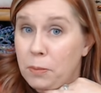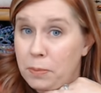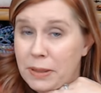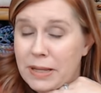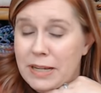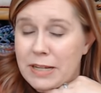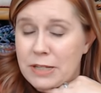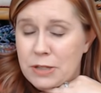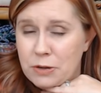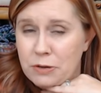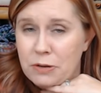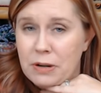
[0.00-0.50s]

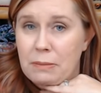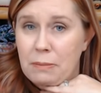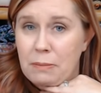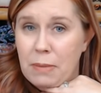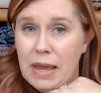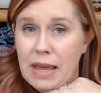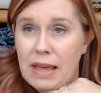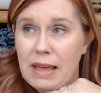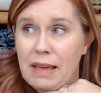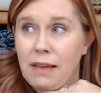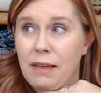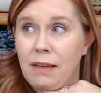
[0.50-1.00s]
pleaser in
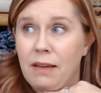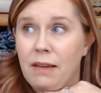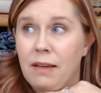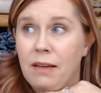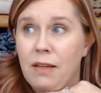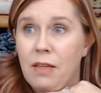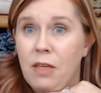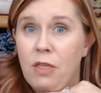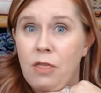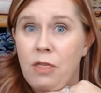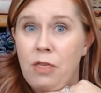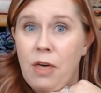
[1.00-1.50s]
me
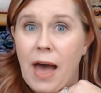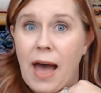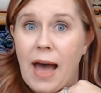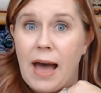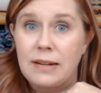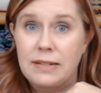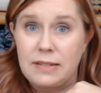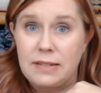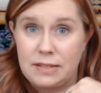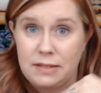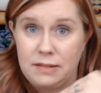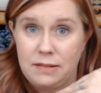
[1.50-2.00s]

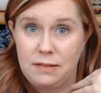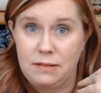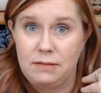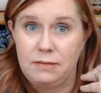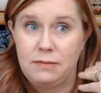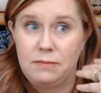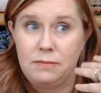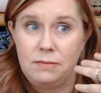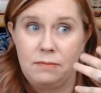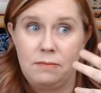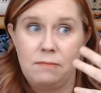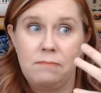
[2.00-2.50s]
that
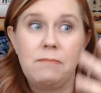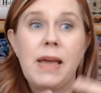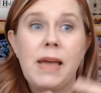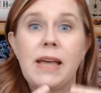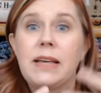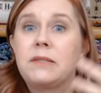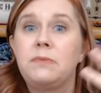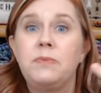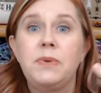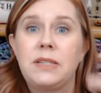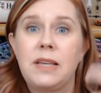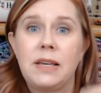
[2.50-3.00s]

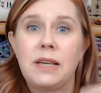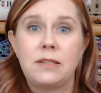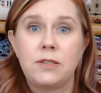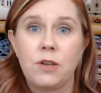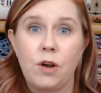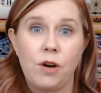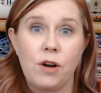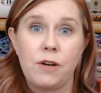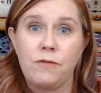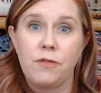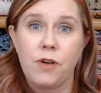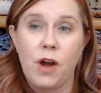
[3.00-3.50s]
makes me say
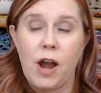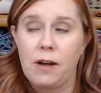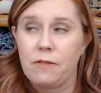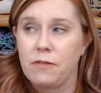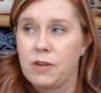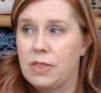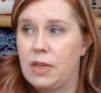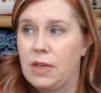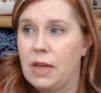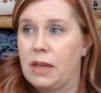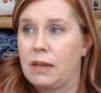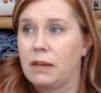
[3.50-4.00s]
sorry for
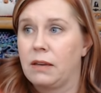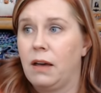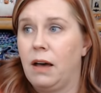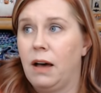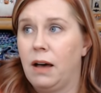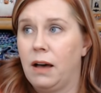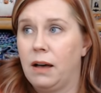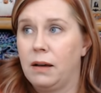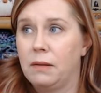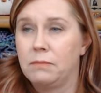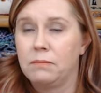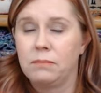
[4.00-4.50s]
everything
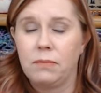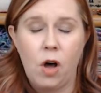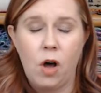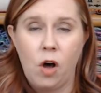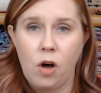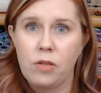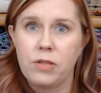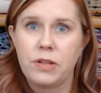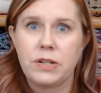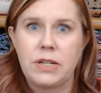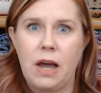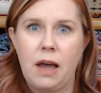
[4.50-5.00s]
um,
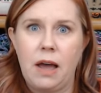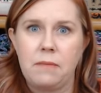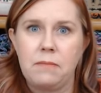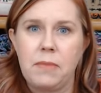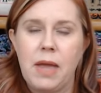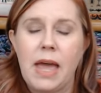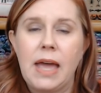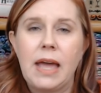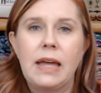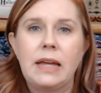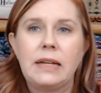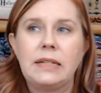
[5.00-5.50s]
all the time.
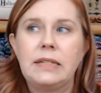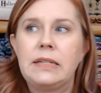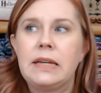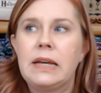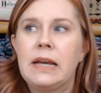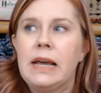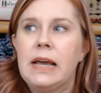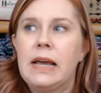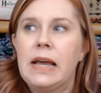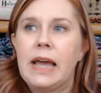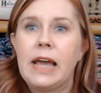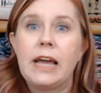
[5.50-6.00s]
And
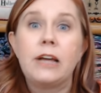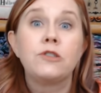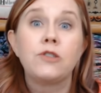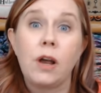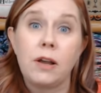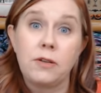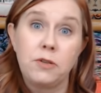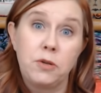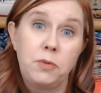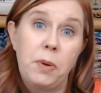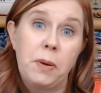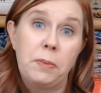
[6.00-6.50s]
it
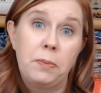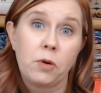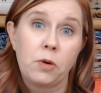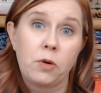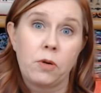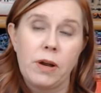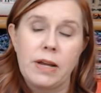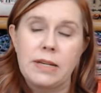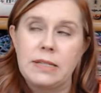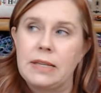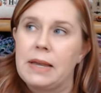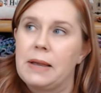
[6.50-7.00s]
drives people
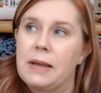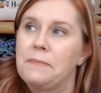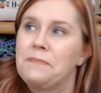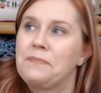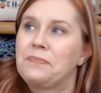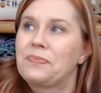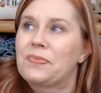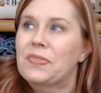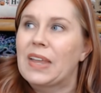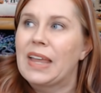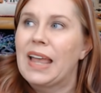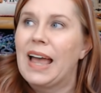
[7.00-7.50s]
crazy.
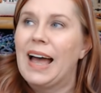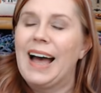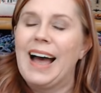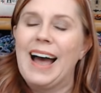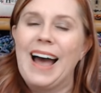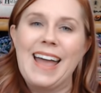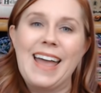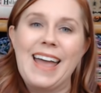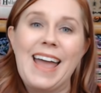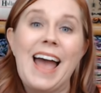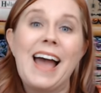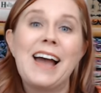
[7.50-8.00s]

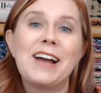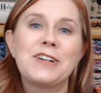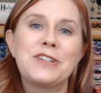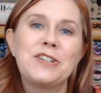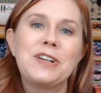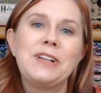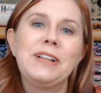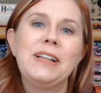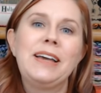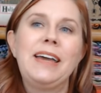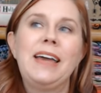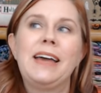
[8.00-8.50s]
I
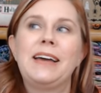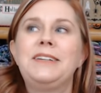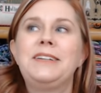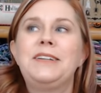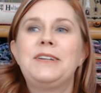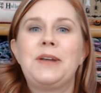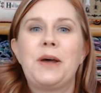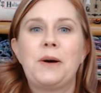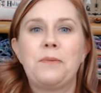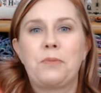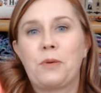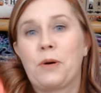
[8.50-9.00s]
actually
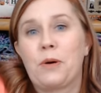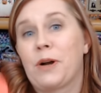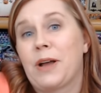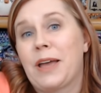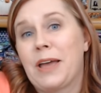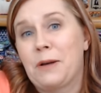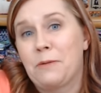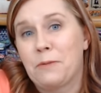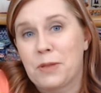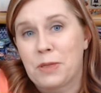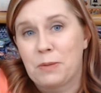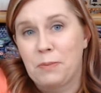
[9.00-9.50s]
ended up
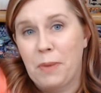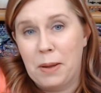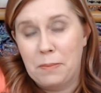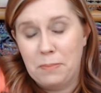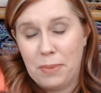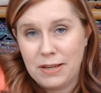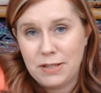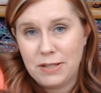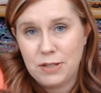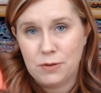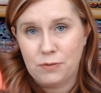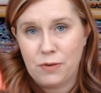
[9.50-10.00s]
working with my
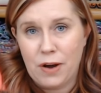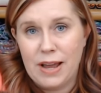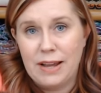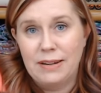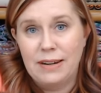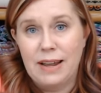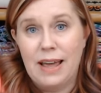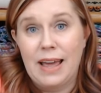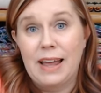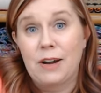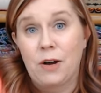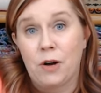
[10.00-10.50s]
best
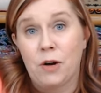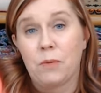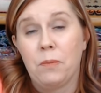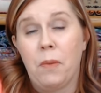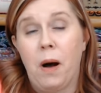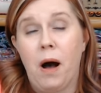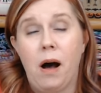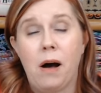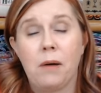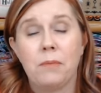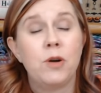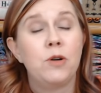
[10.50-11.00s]
friend and her
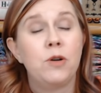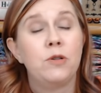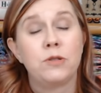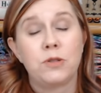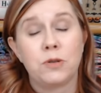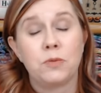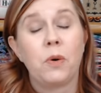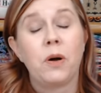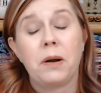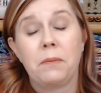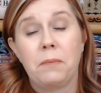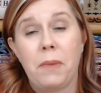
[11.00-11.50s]
mom, who's
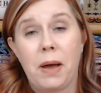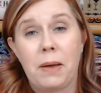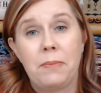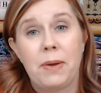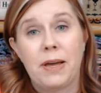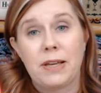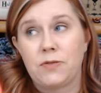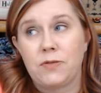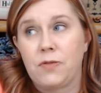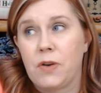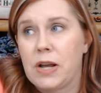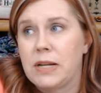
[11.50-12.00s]
one of my
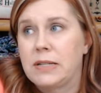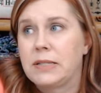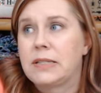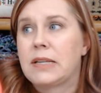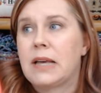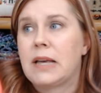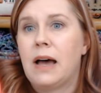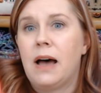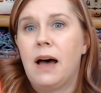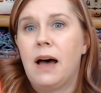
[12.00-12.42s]
best friends.